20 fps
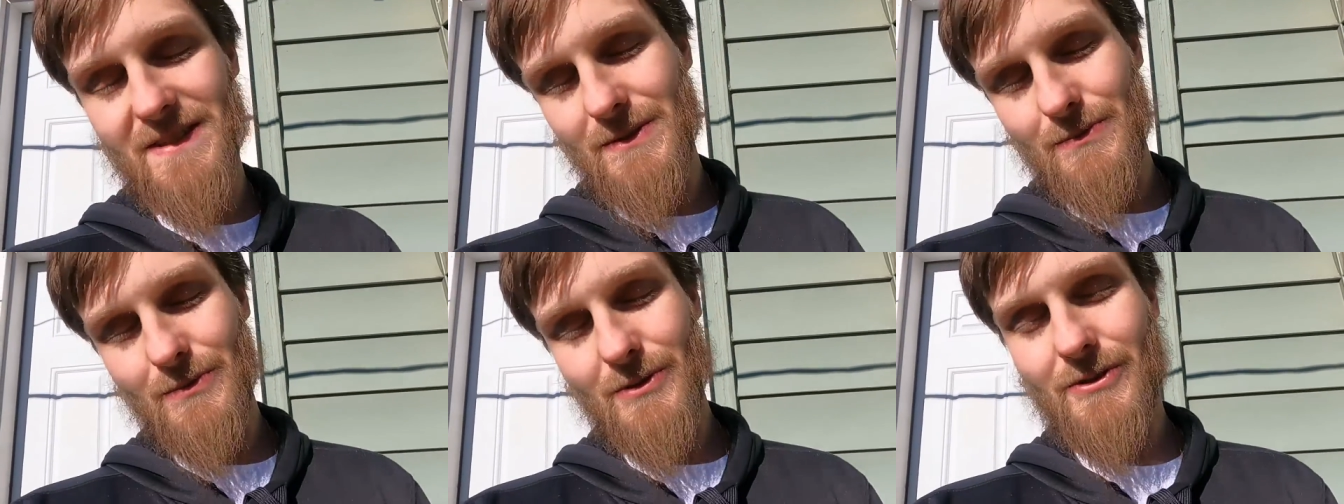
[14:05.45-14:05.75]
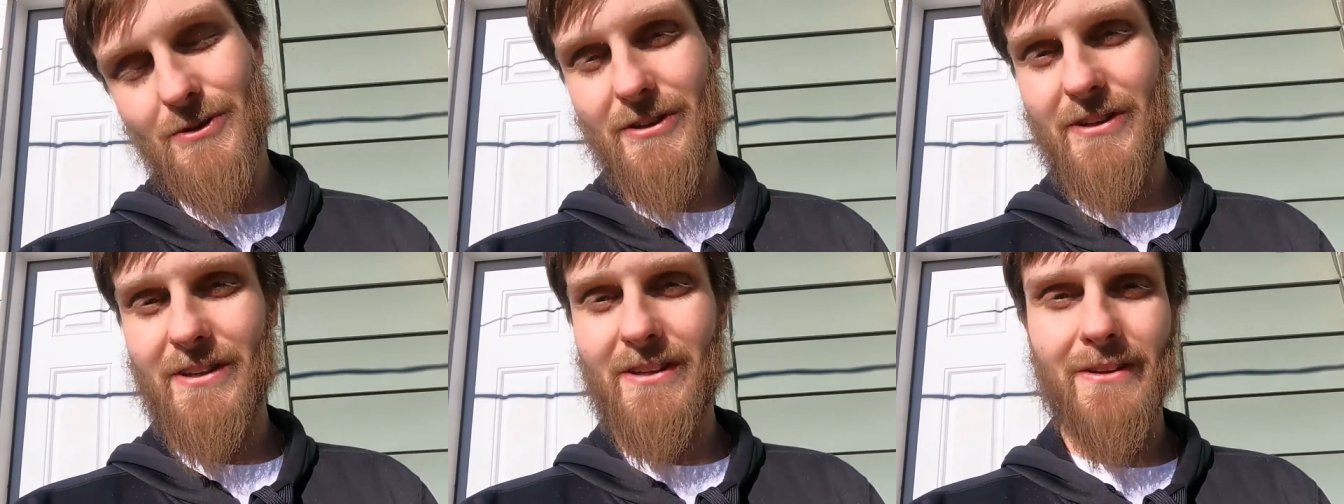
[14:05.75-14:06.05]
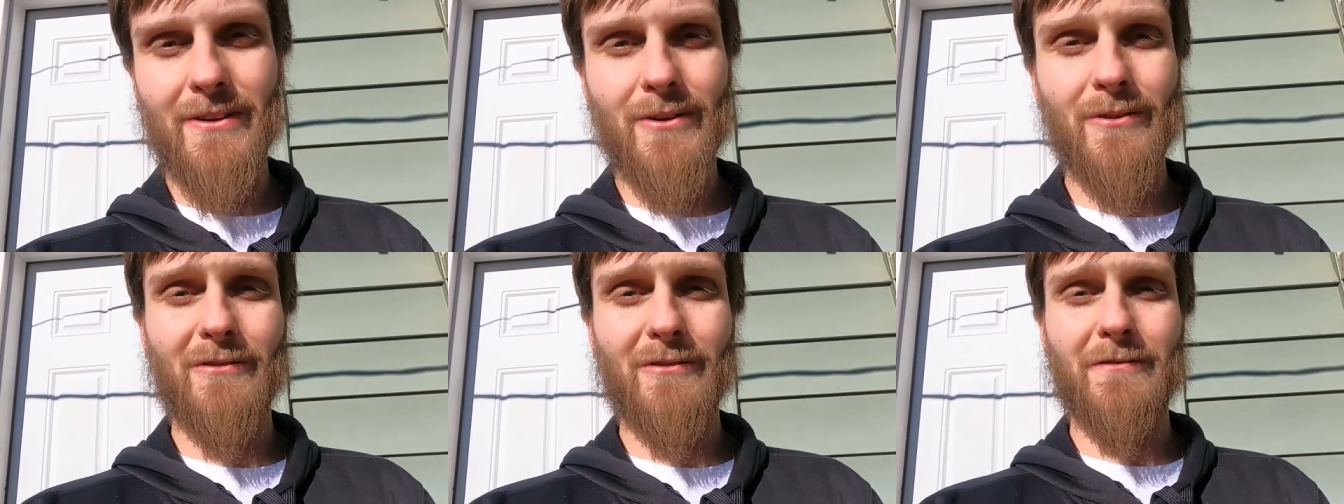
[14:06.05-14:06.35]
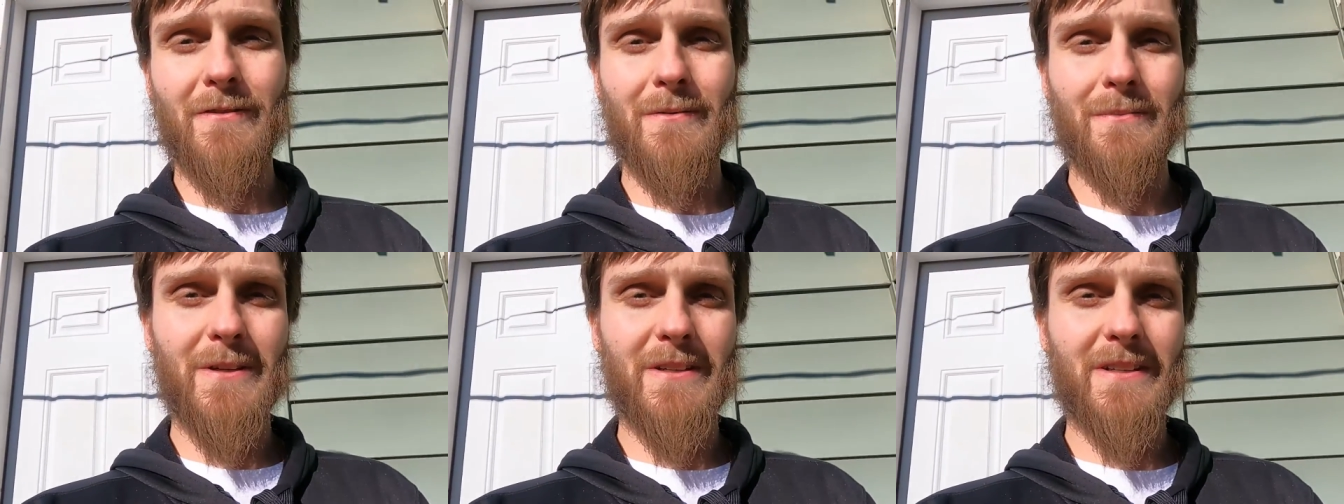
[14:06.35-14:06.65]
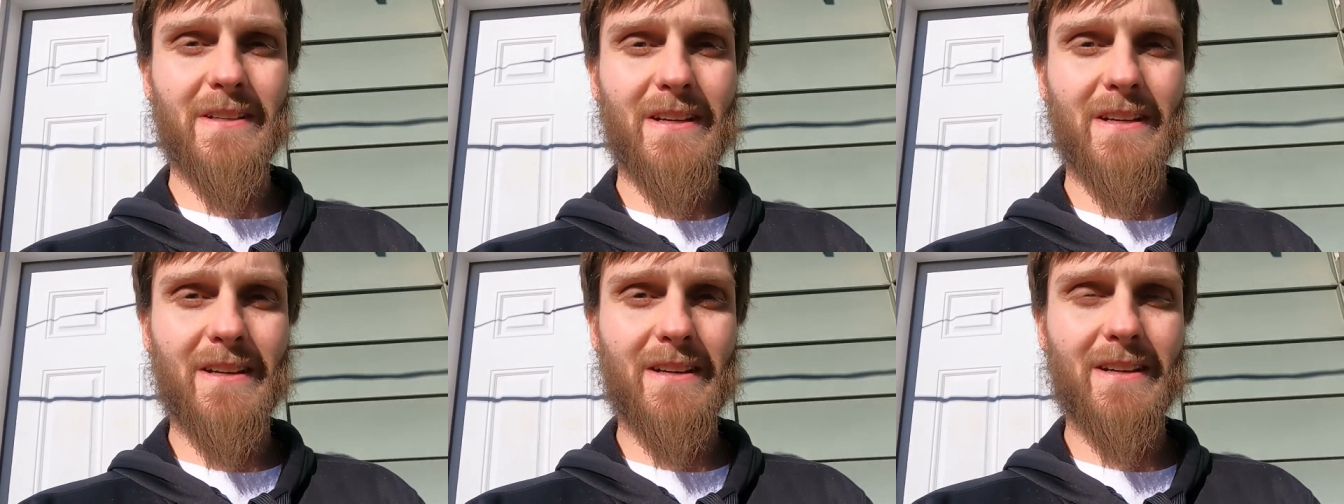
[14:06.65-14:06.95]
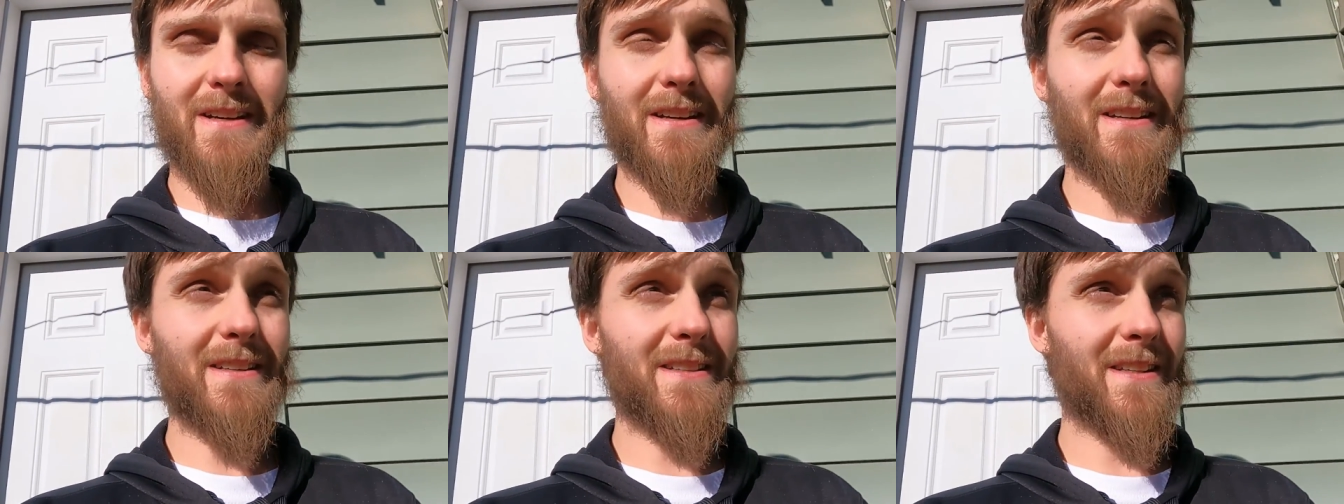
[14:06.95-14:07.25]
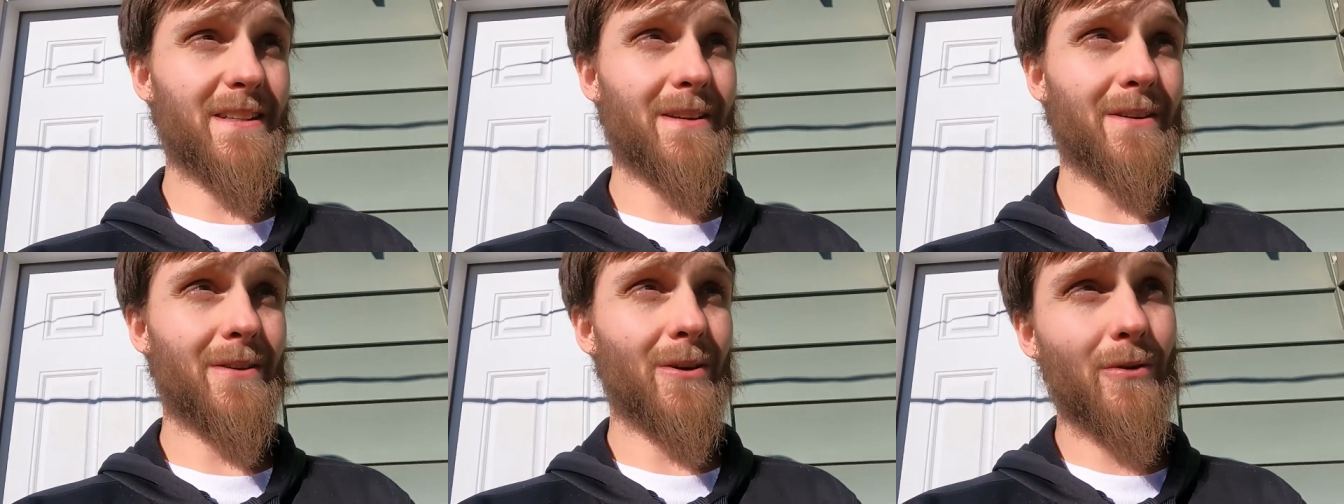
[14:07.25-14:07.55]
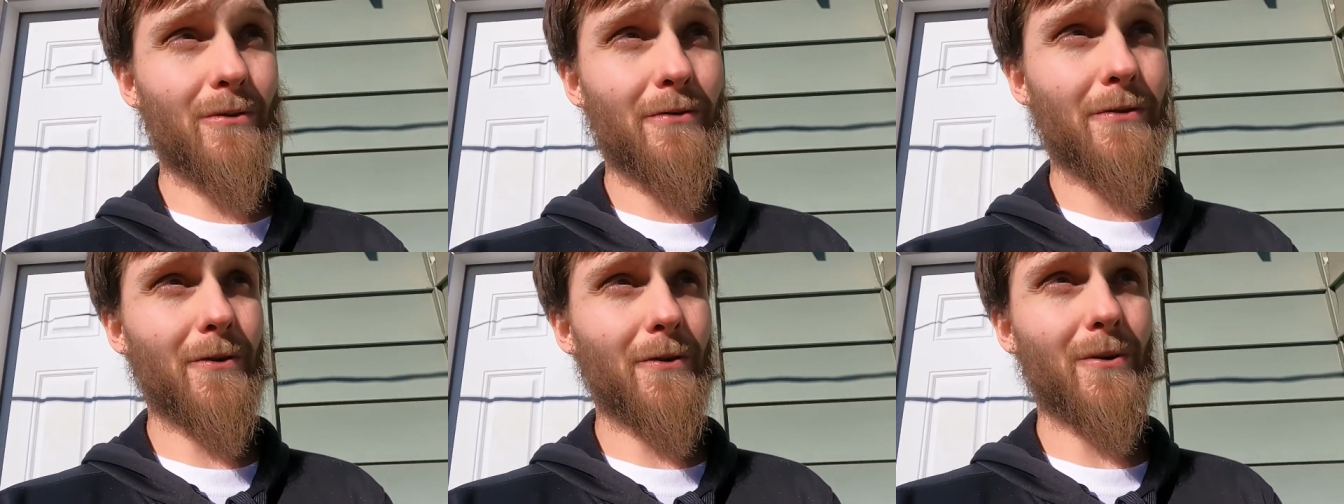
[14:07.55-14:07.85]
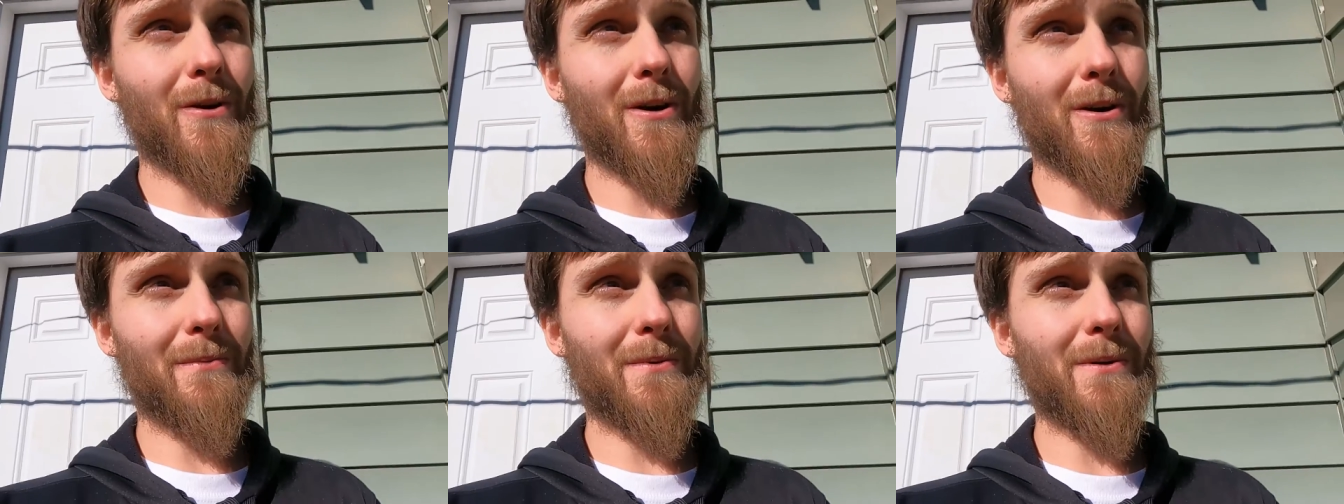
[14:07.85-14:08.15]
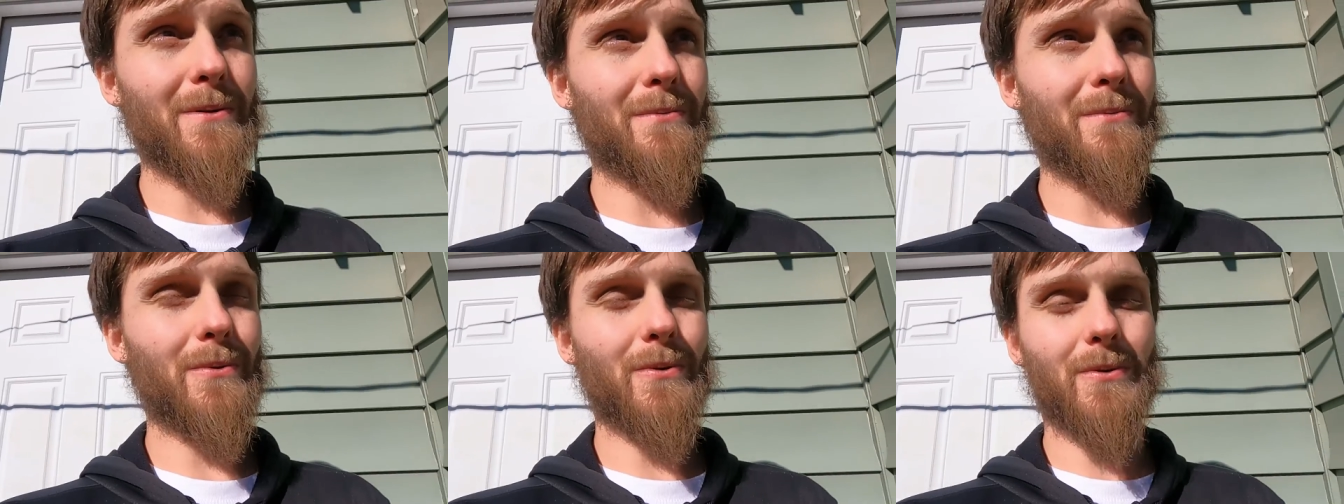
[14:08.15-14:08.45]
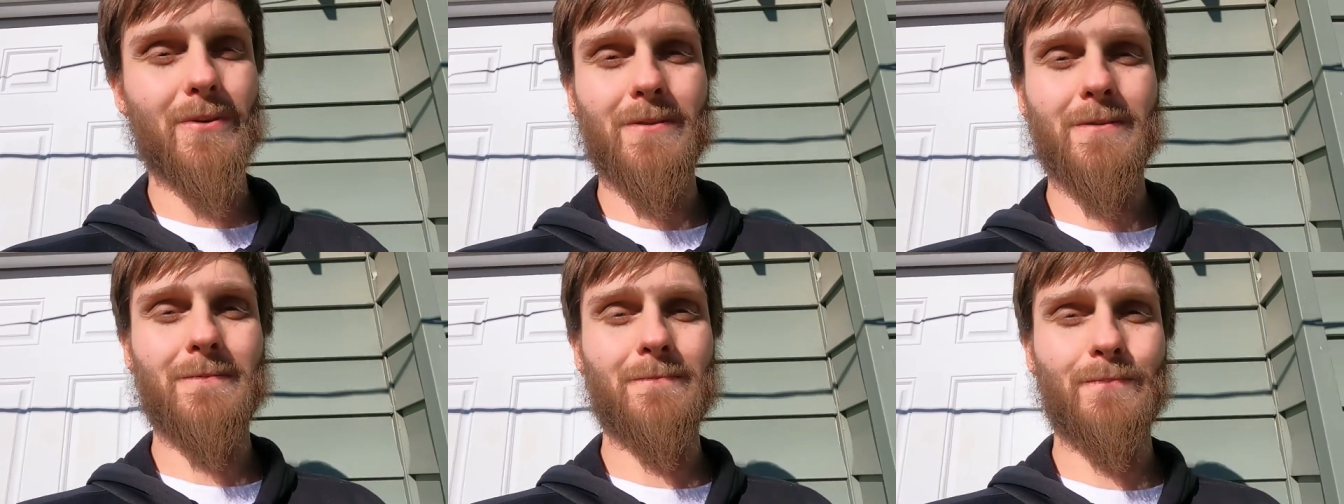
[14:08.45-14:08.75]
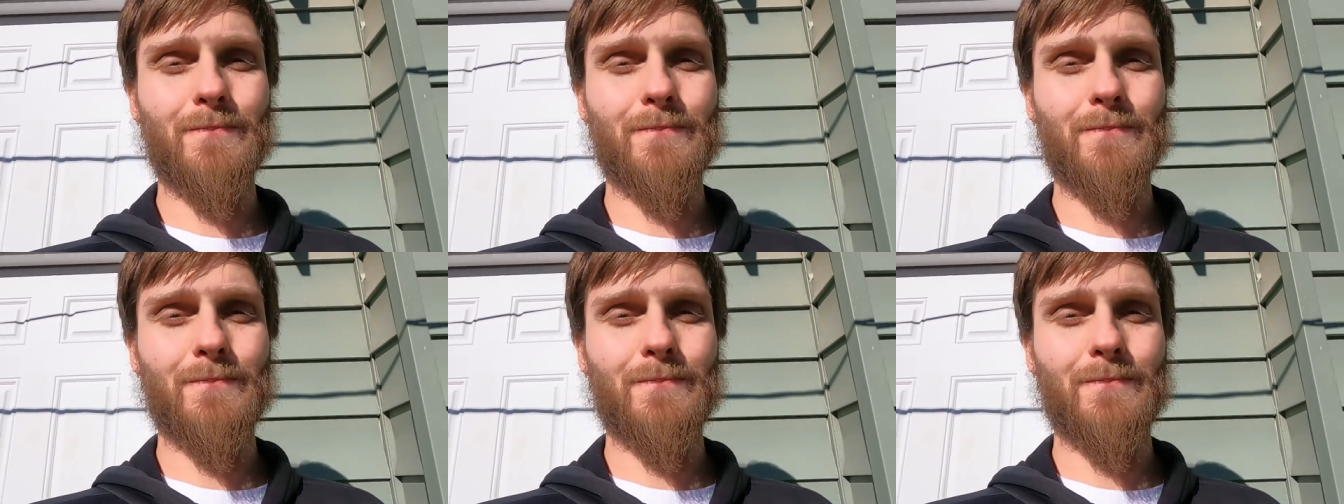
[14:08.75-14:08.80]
is really hitting home for me and it's hitting home for a lot of people.